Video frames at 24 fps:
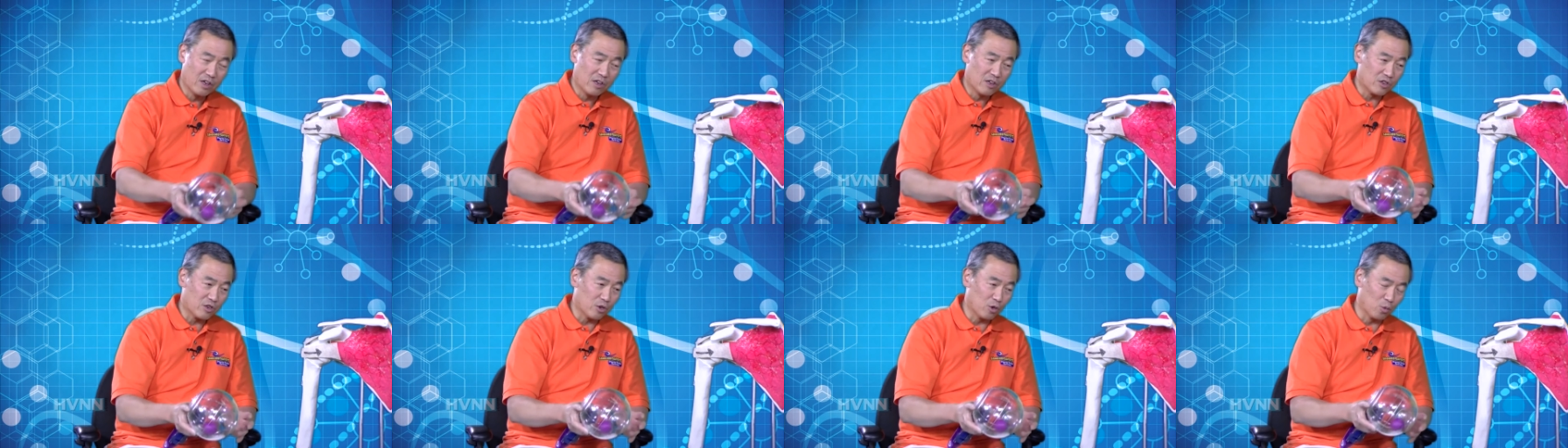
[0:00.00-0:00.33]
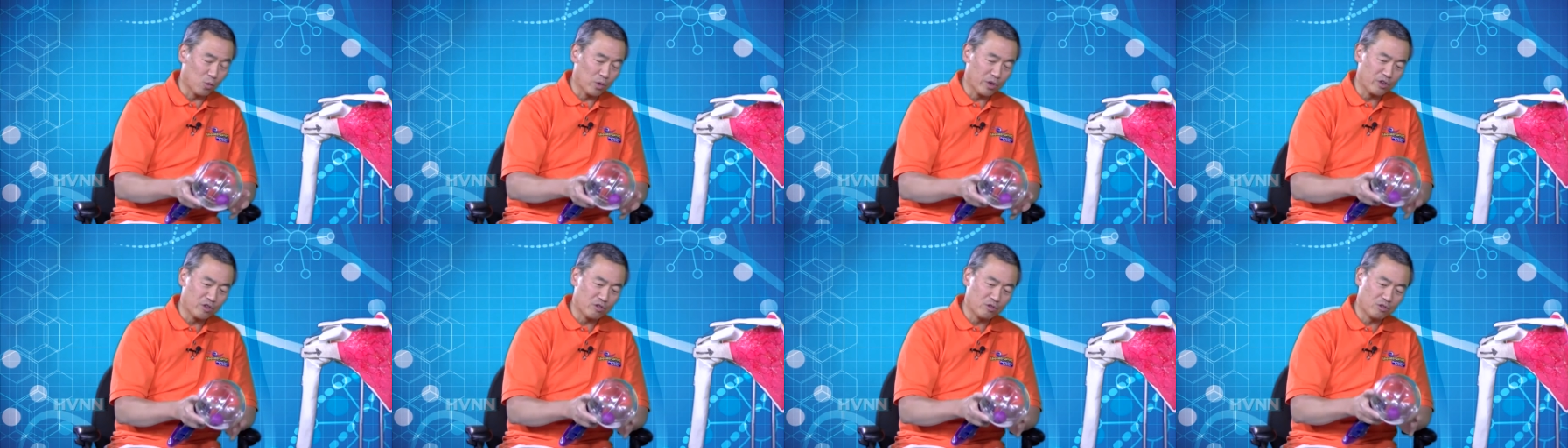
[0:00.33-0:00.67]
So
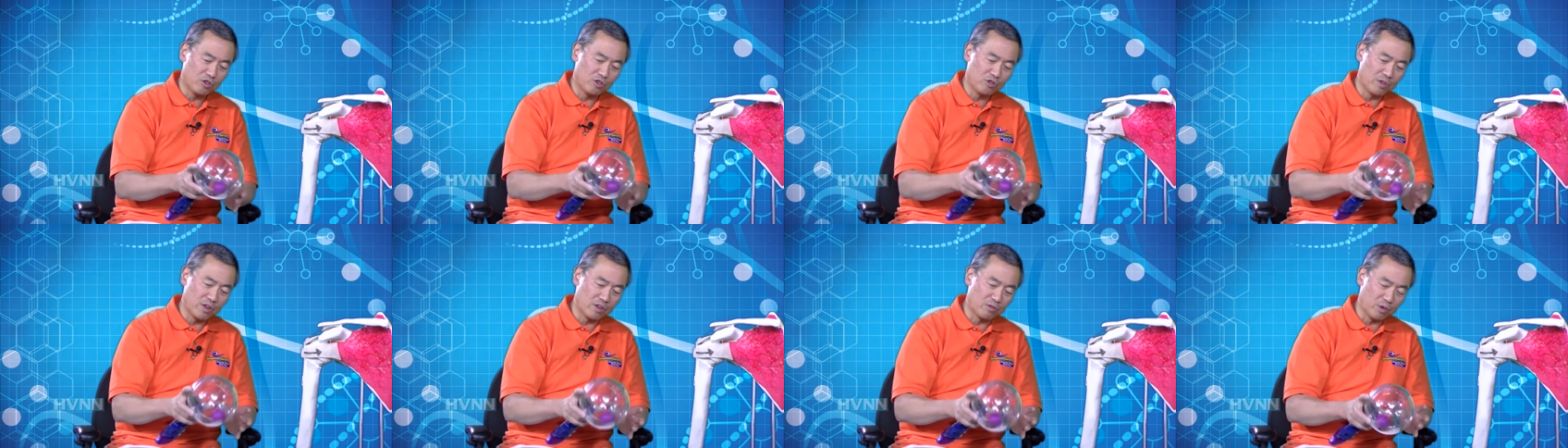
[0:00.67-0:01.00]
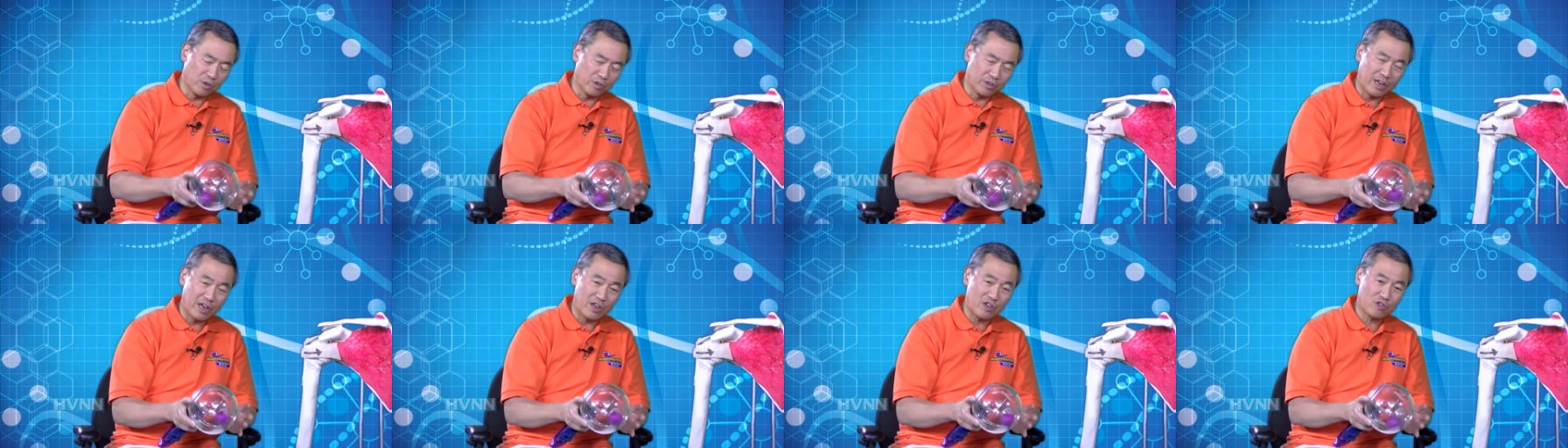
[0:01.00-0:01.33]
when you do the
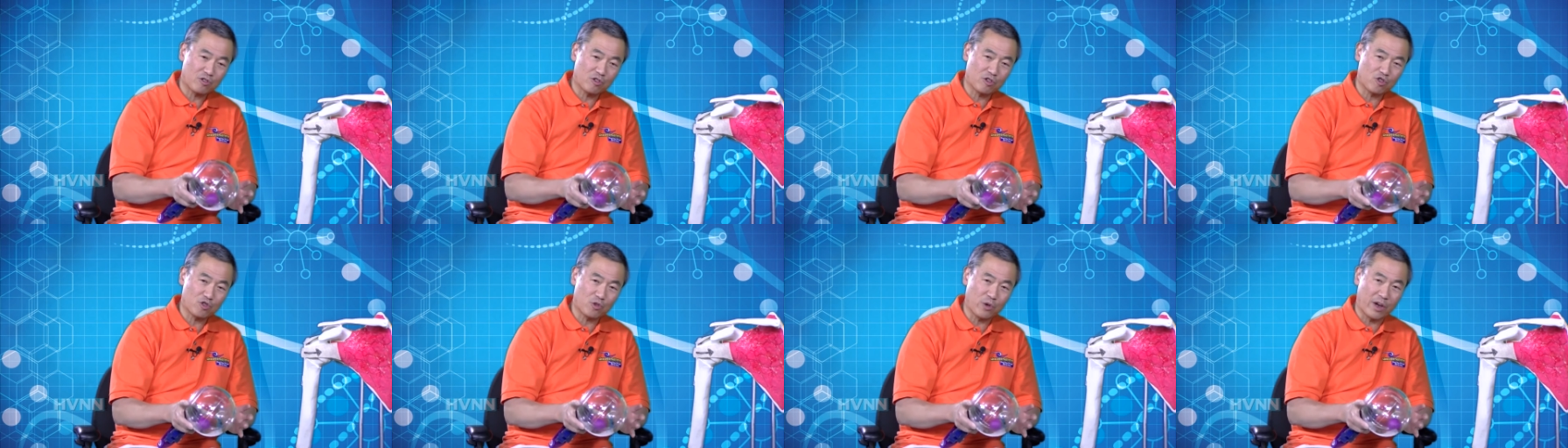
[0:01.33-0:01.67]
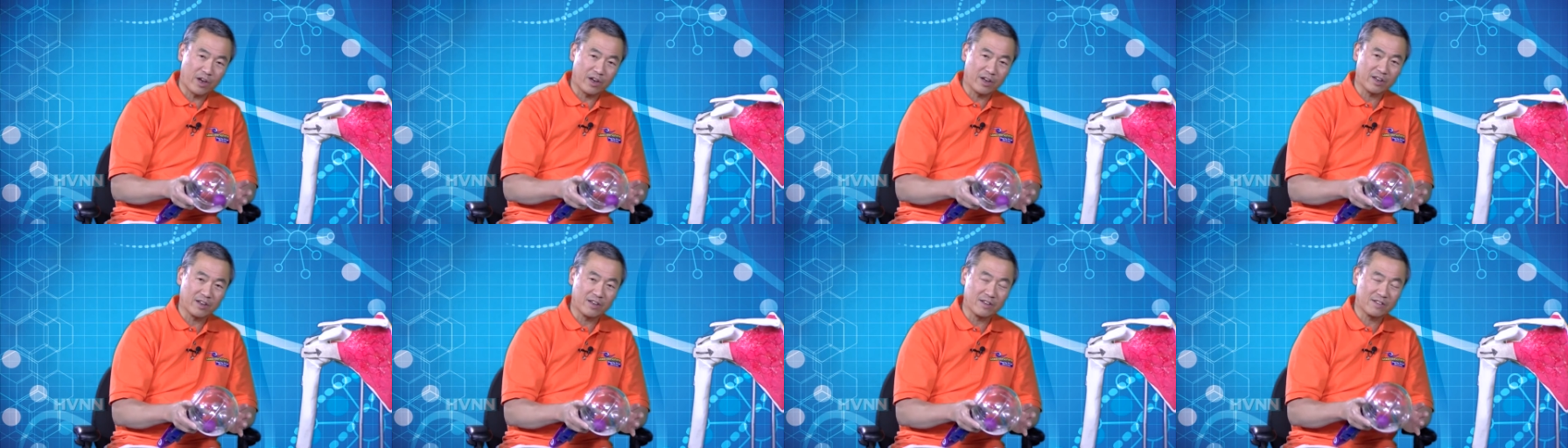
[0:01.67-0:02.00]
rotational training,